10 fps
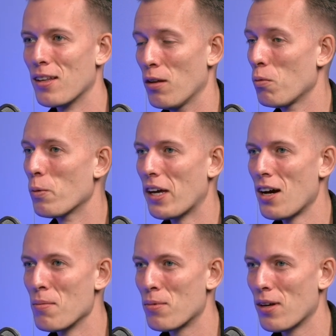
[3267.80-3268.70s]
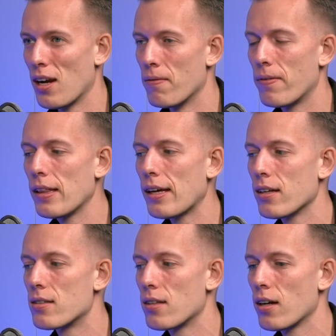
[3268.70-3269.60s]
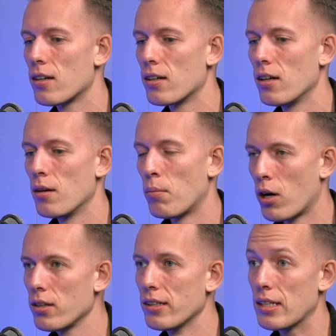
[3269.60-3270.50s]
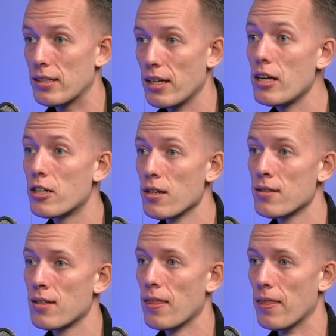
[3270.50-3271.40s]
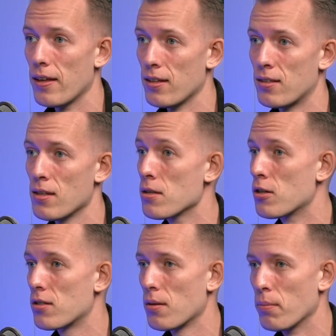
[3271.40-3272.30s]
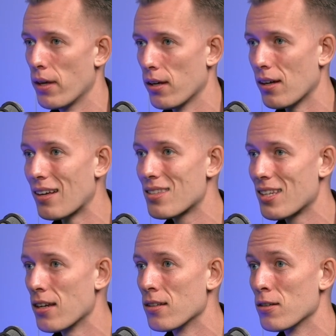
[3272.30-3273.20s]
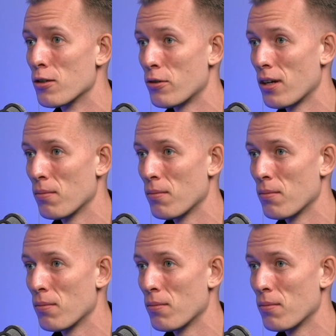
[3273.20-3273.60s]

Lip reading: And then we wake up. And I feel like it's there partly to teach us that this is just a big extended dream.